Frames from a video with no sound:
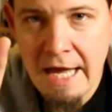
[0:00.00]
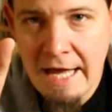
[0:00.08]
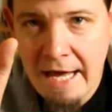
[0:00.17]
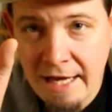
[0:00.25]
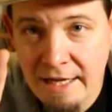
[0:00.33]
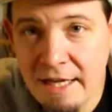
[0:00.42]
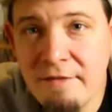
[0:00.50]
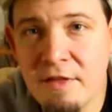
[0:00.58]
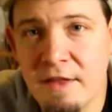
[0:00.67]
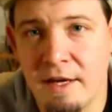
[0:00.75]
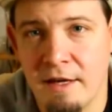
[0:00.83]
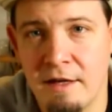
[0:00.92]
And even
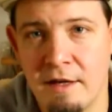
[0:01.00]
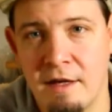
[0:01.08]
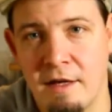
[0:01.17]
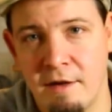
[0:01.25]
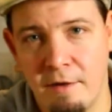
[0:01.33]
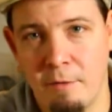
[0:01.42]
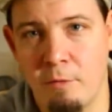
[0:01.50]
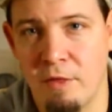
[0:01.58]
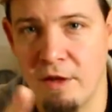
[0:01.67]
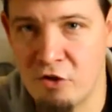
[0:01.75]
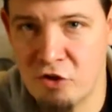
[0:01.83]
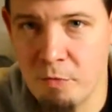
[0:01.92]
then, when
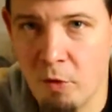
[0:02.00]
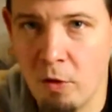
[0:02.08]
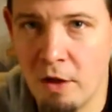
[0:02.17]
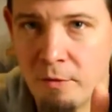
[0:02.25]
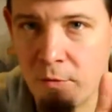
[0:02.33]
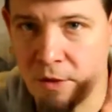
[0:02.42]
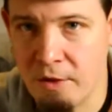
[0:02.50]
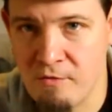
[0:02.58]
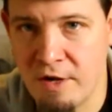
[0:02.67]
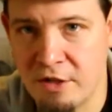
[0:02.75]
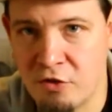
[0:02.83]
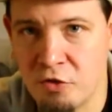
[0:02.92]
they're small and when they're
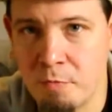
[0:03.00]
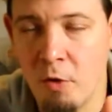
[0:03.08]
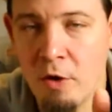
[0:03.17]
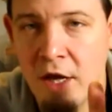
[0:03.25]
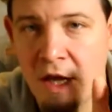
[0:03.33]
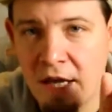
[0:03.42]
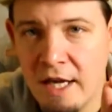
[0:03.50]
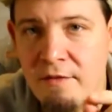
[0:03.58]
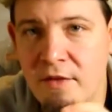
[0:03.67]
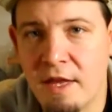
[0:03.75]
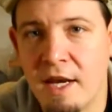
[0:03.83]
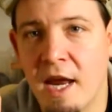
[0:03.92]
ready to spawn,
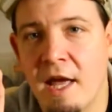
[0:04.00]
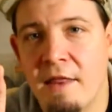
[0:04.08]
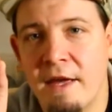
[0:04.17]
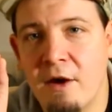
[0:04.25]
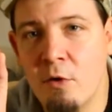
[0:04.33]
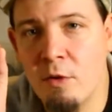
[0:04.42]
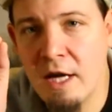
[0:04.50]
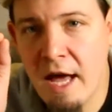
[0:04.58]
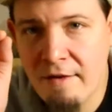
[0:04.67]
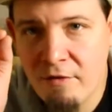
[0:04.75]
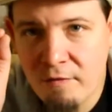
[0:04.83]
even then they only have a